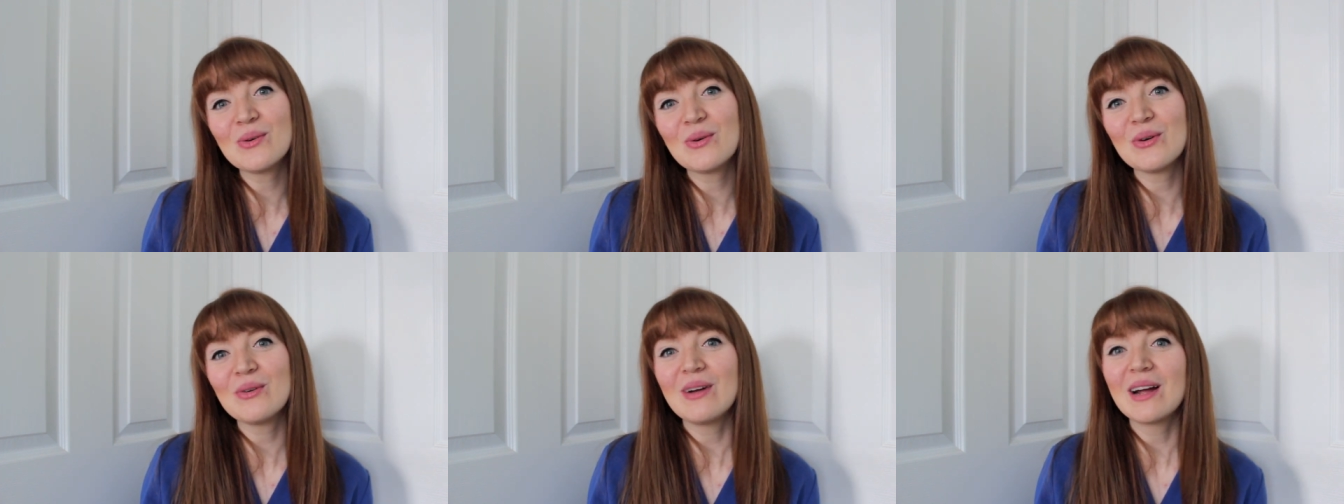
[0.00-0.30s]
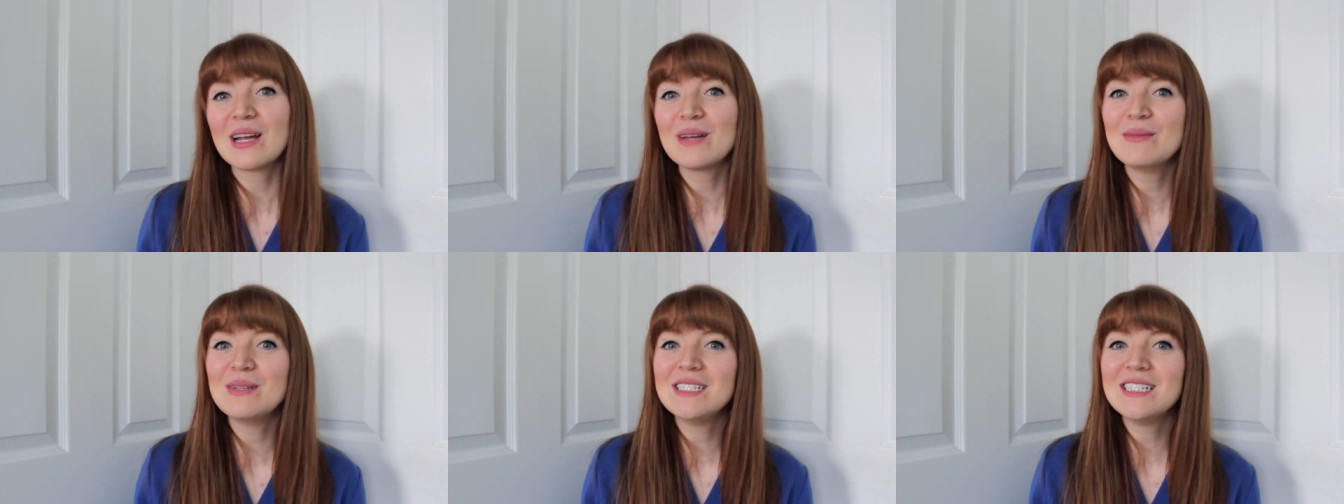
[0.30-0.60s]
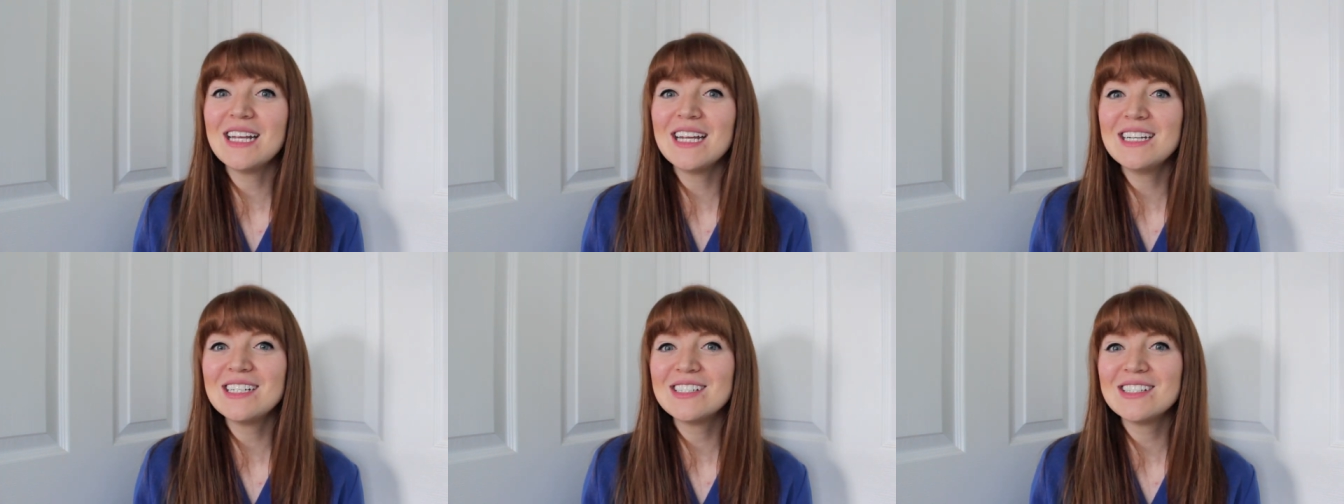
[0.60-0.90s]
or
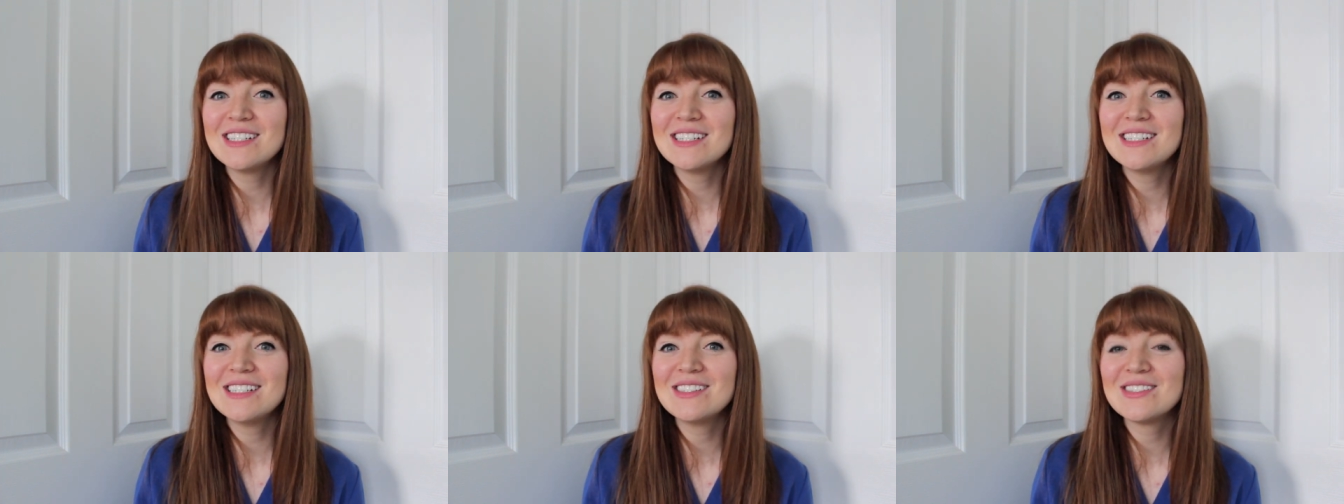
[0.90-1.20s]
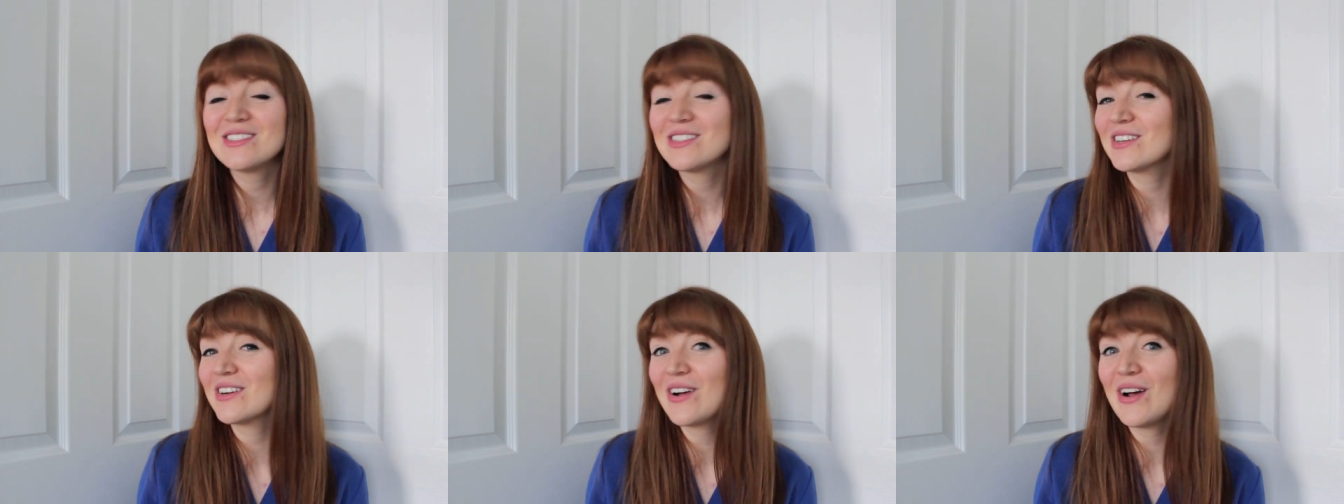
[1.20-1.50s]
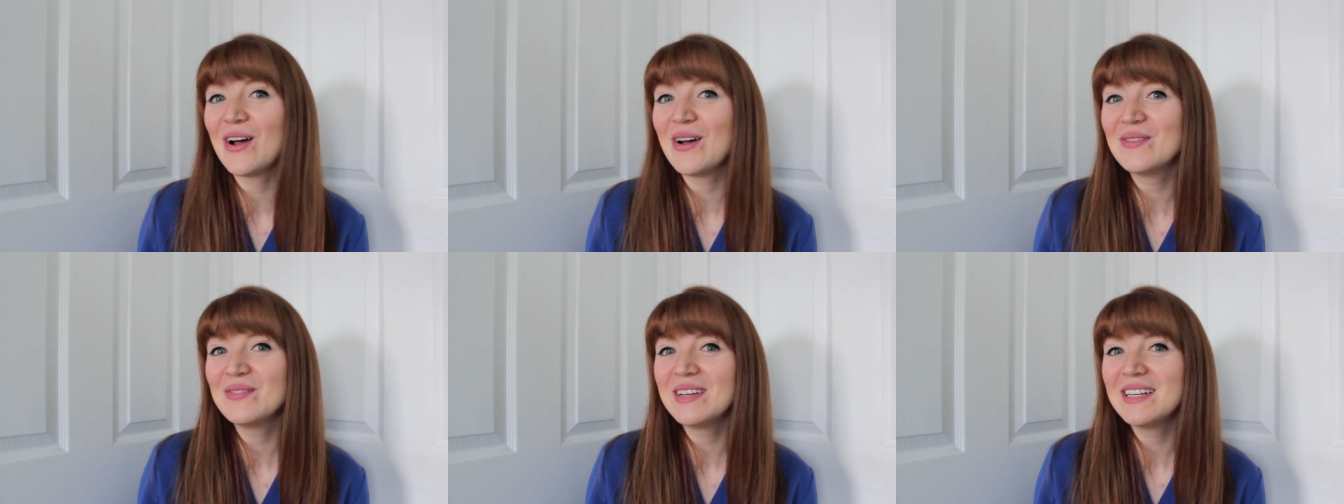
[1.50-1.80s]
recommendations or
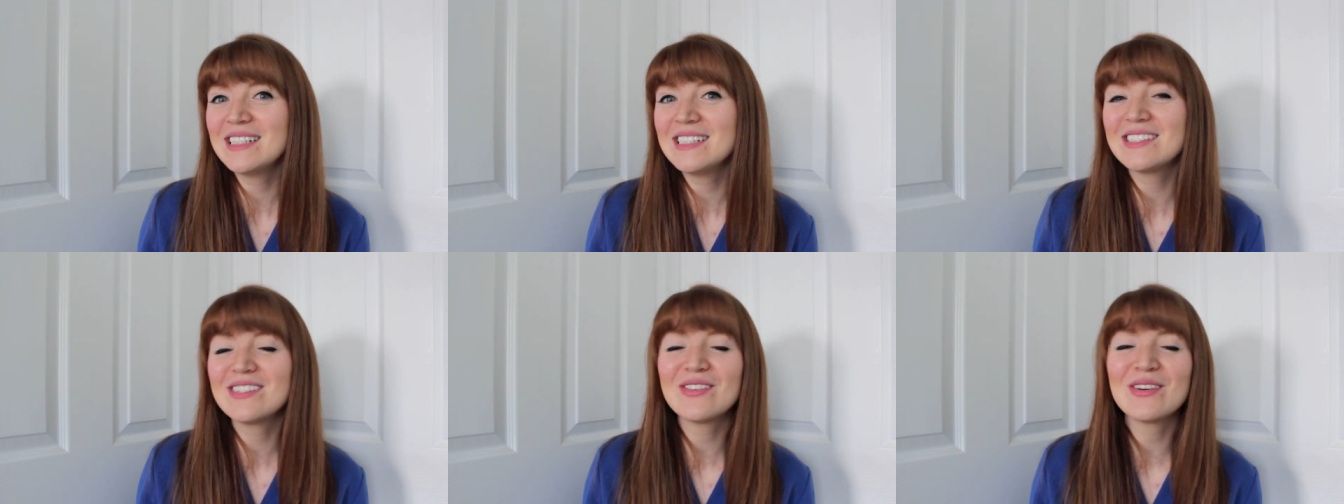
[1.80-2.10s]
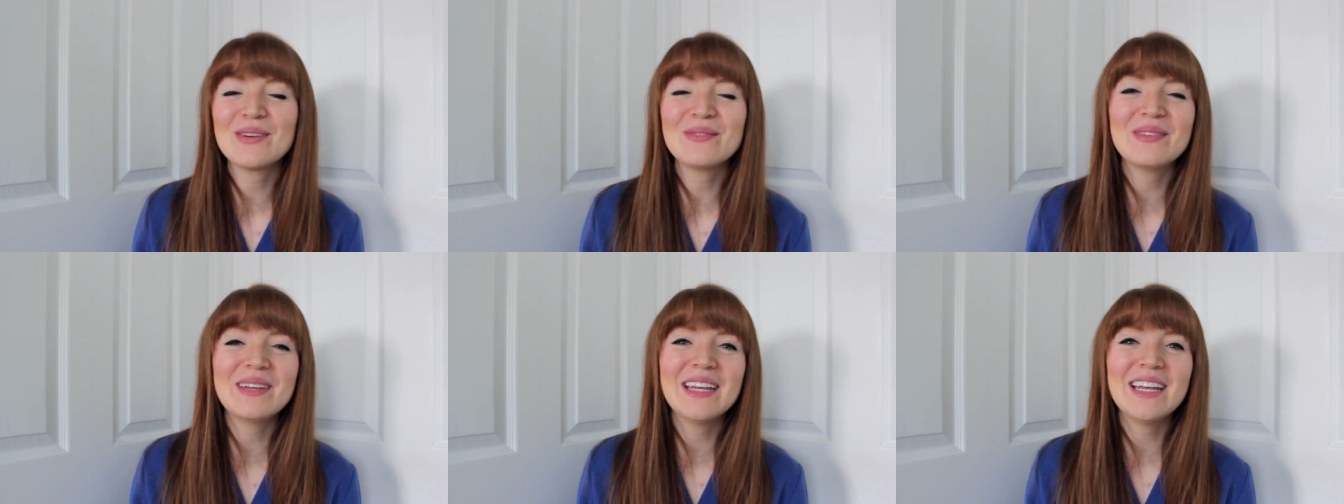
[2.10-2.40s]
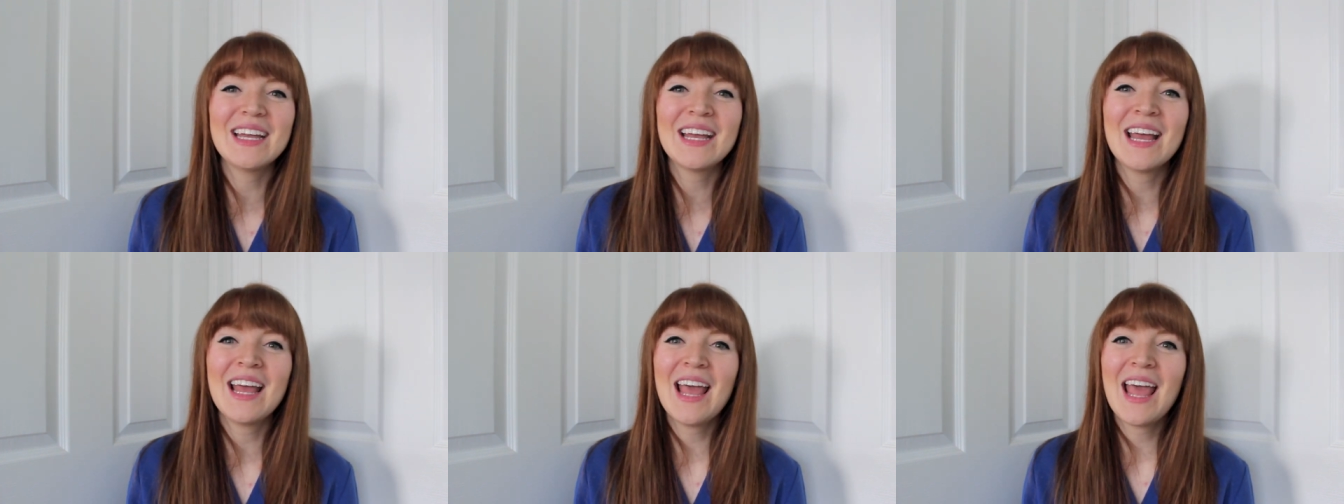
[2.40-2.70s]
comments for
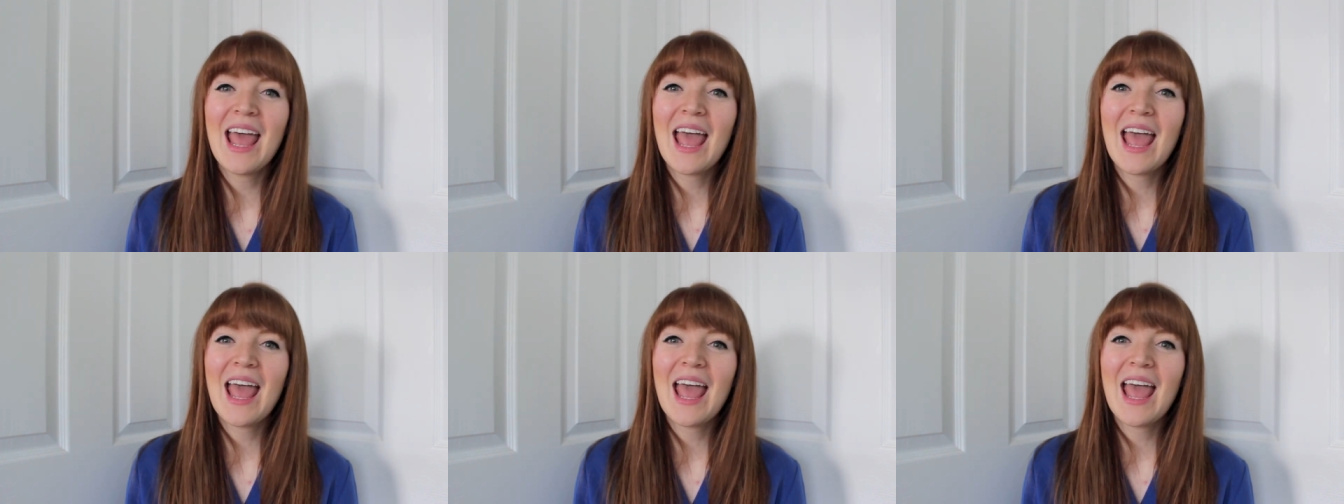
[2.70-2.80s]
me.